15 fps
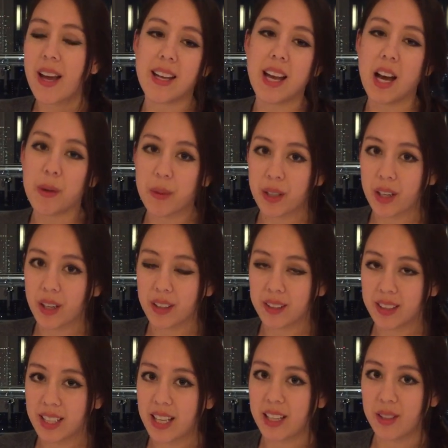and now we're
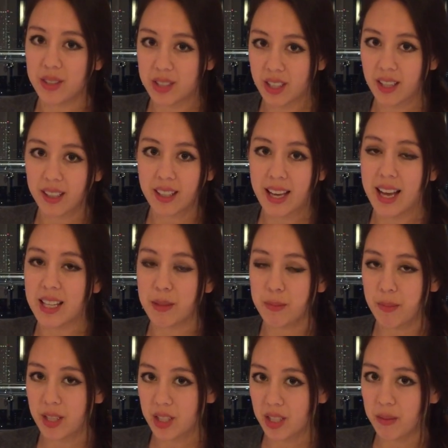currently in Osaka, as
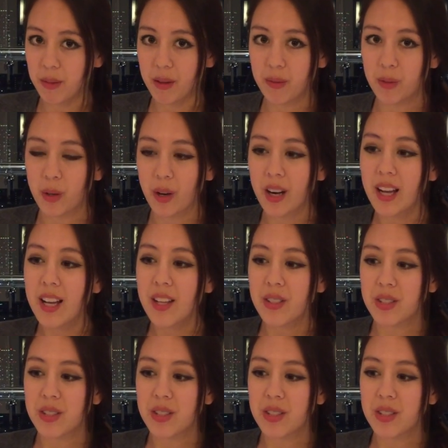mentioned before.